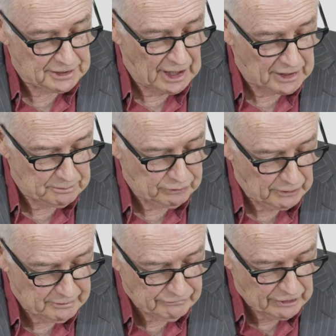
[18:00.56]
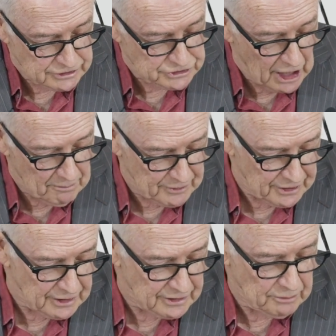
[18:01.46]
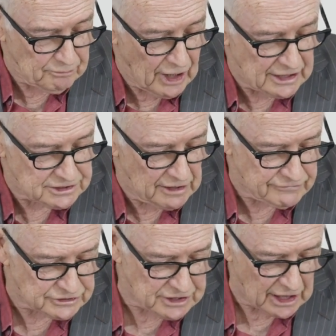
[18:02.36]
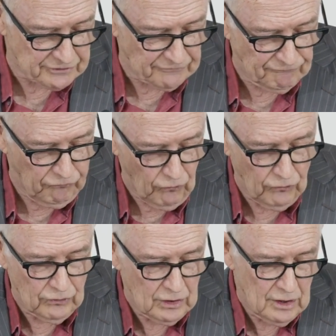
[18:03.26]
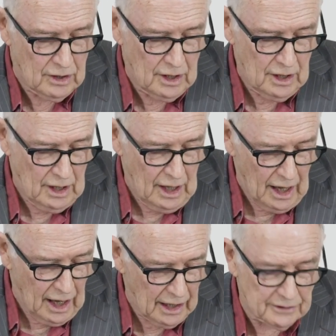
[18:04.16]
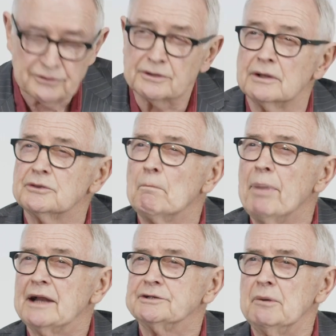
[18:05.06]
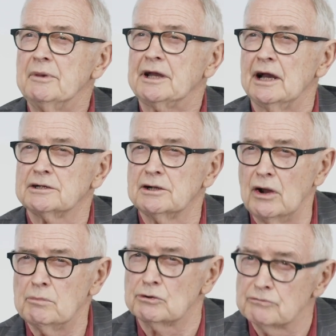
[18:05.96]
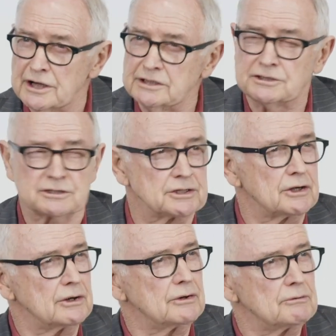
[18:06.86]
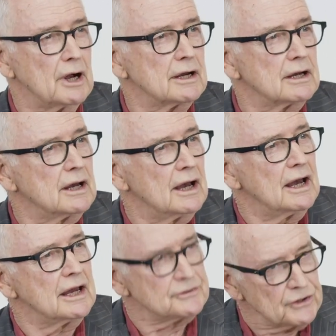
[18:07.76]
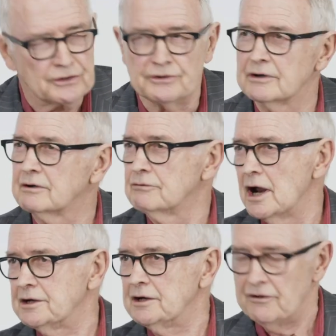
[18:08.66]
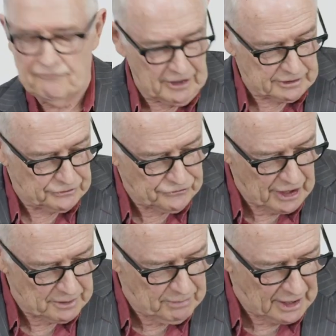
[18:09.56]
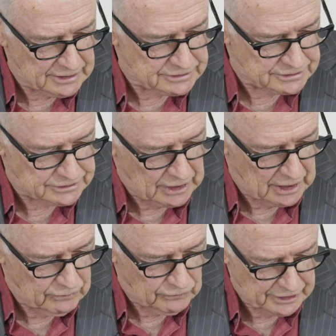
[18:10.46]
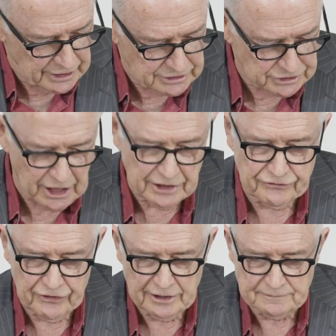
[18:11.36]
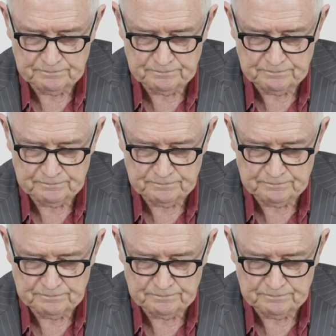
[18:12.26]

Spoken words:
and unemployment rose sharply. The price level started to fall. The pandemic had global reach, so it didn't greatly affect the trade balance or the exchange rate.